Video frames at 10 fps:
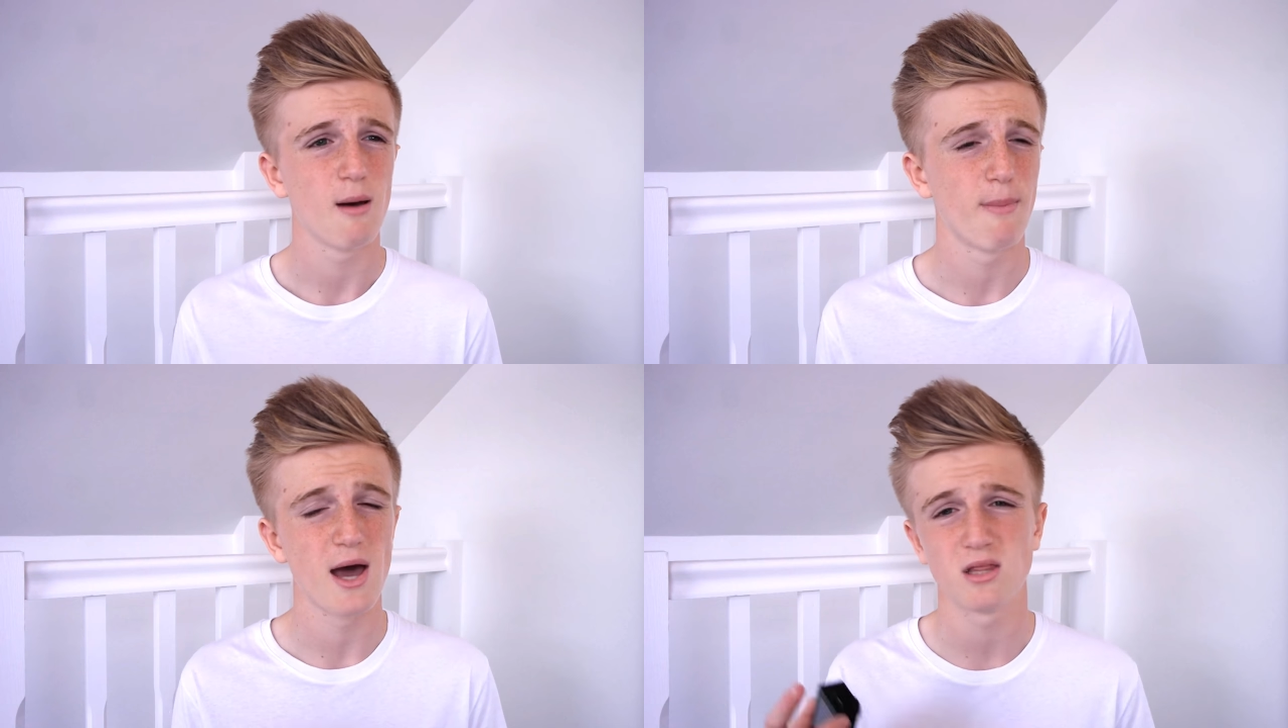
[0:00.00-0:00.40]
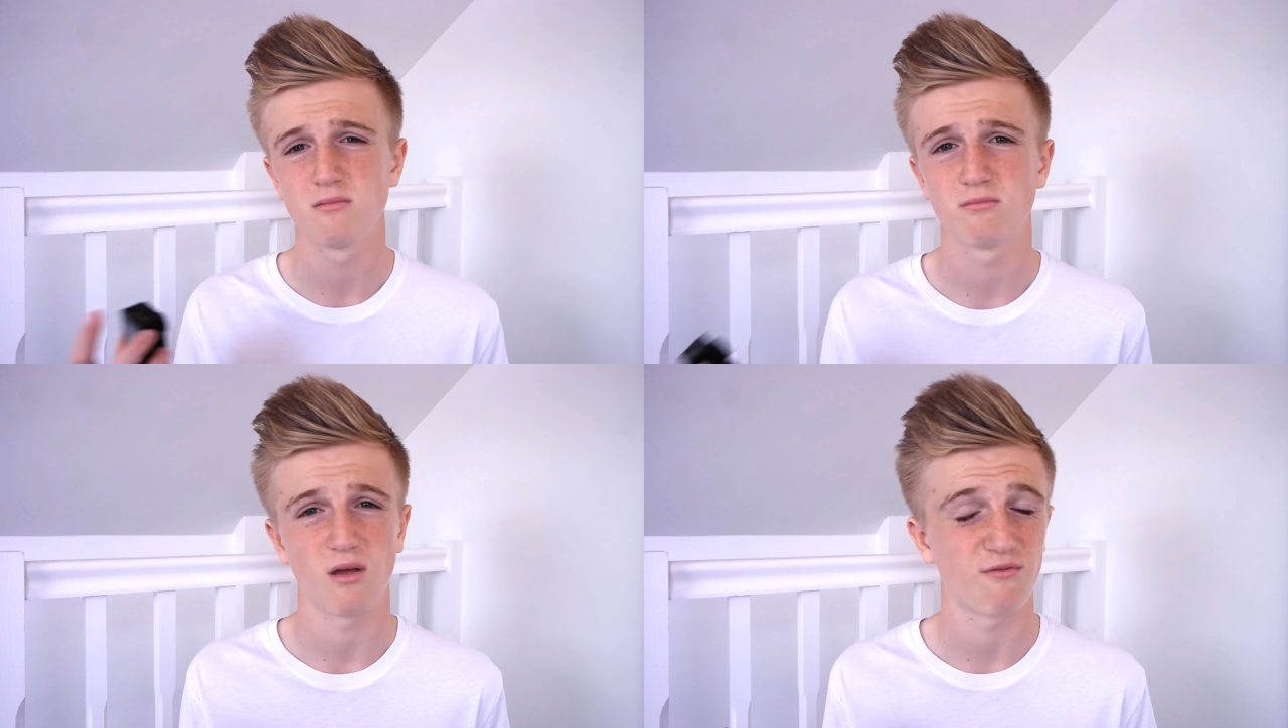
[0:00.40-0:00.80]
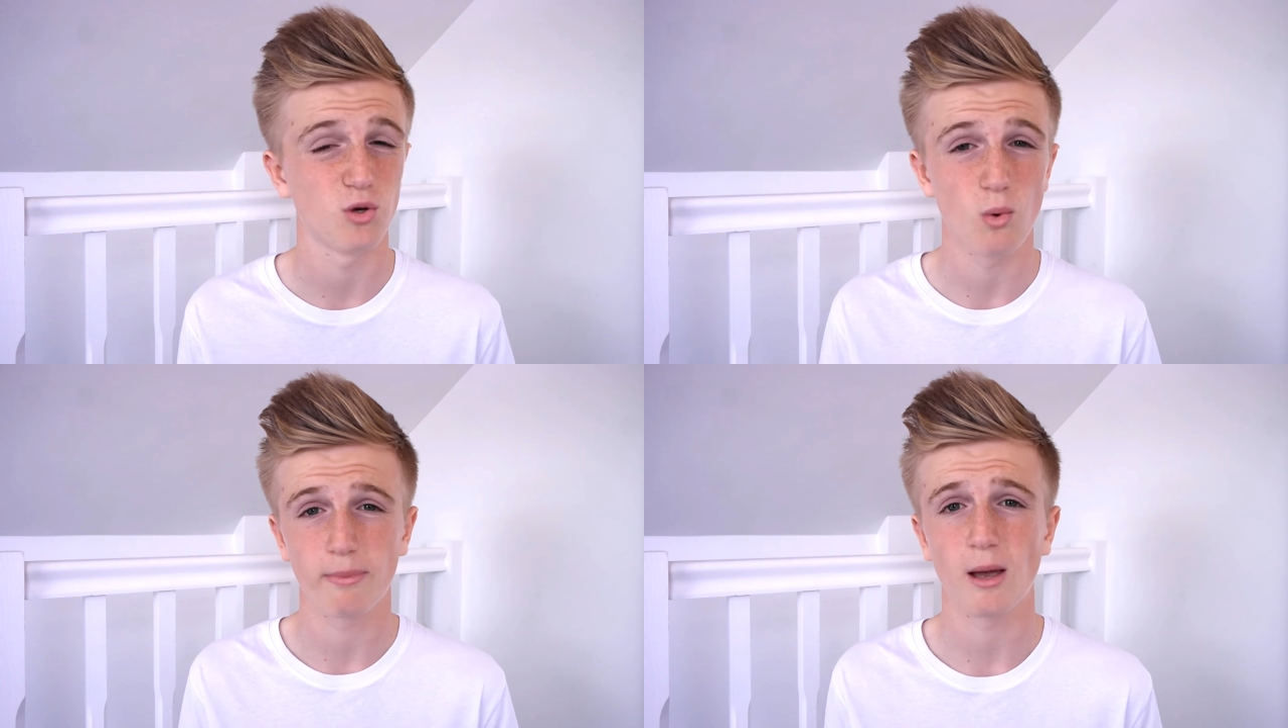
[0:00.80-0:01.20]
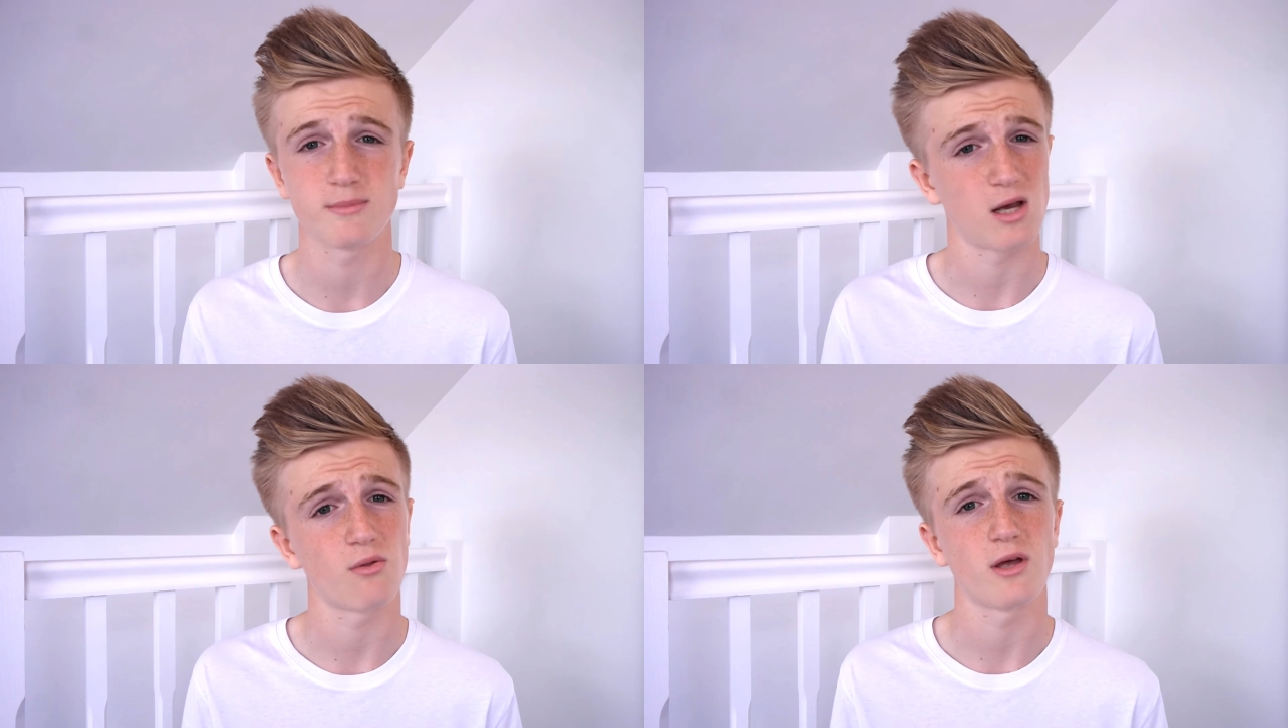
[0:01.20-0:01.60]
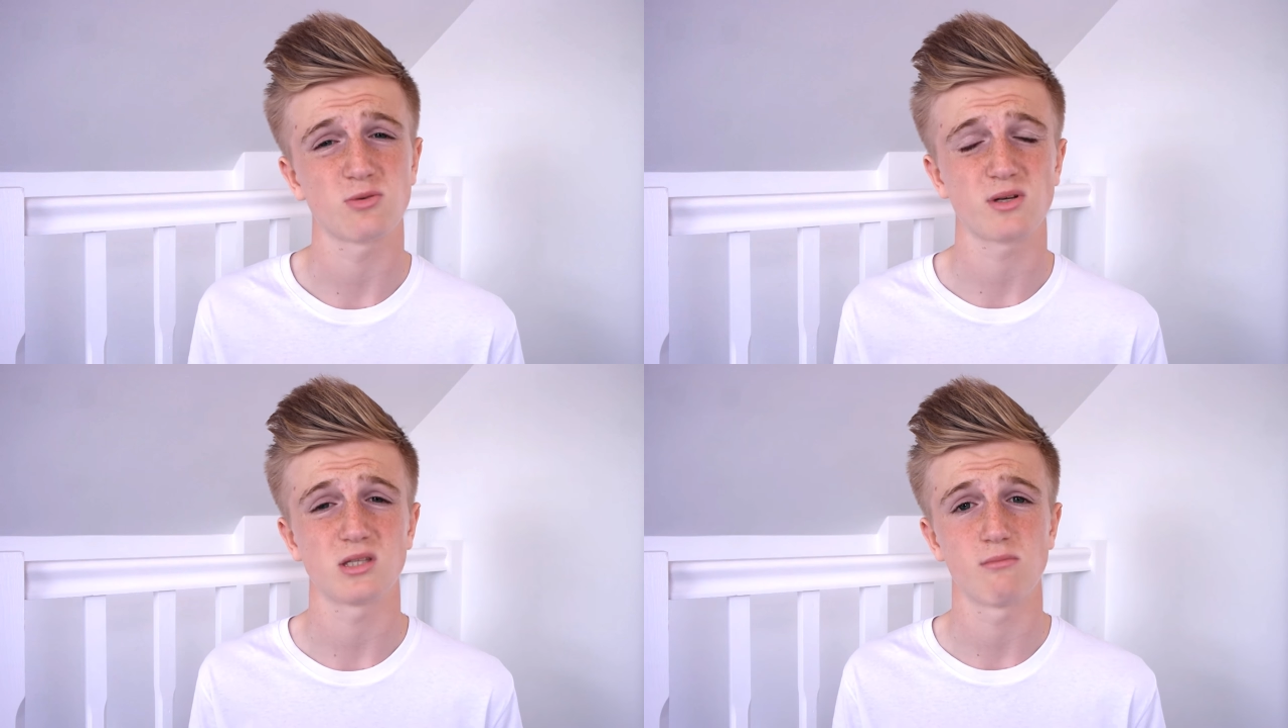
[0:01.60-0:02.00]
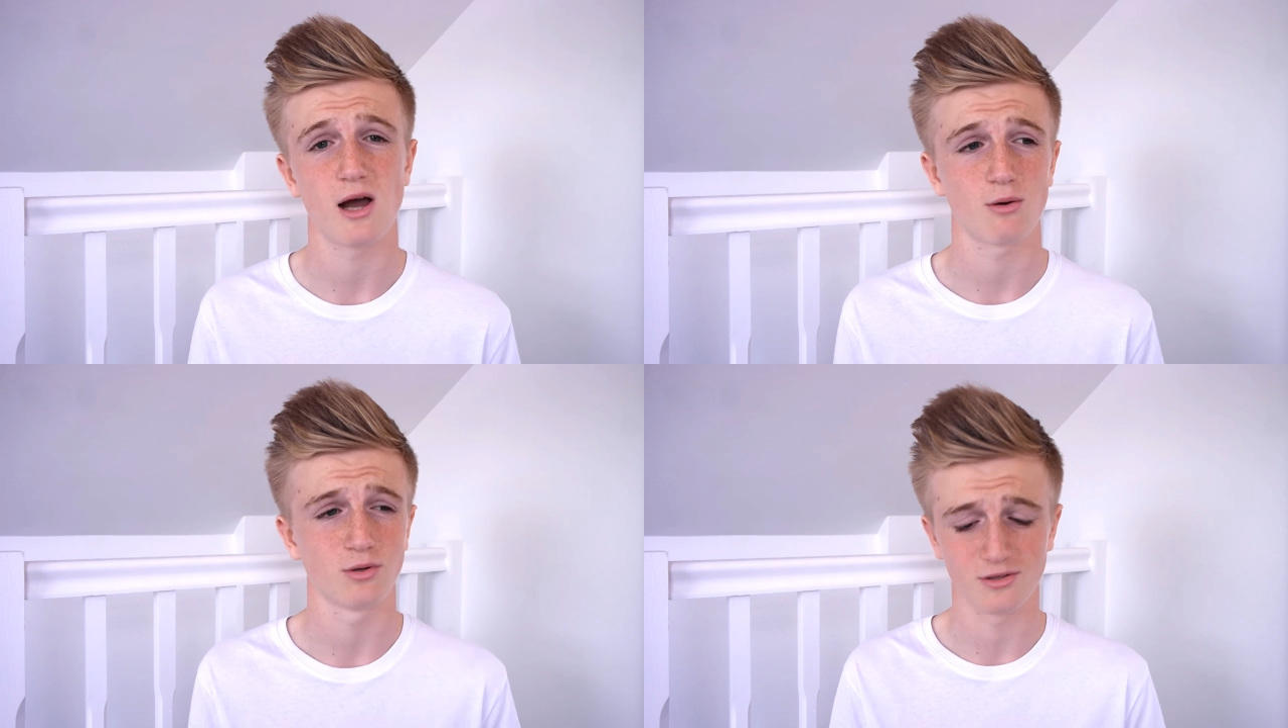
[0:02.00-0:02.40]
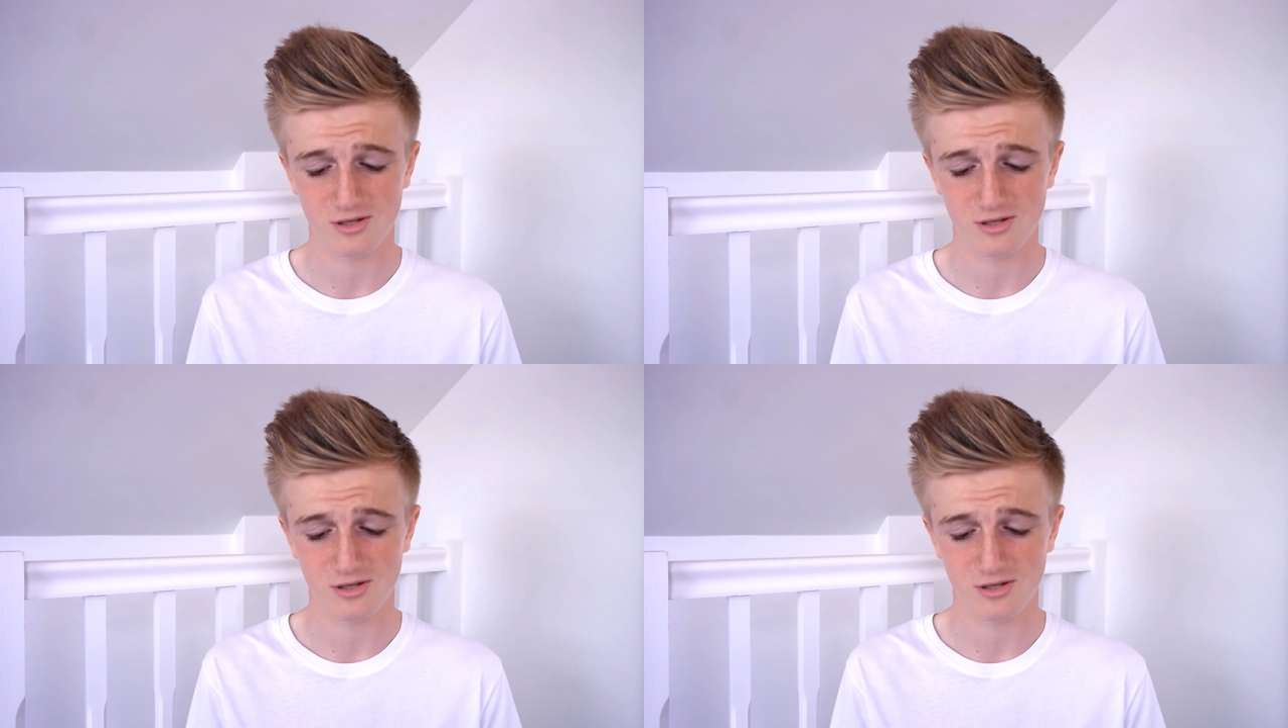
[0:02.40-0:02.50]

better than a few webcams out there, especially the Mac ones.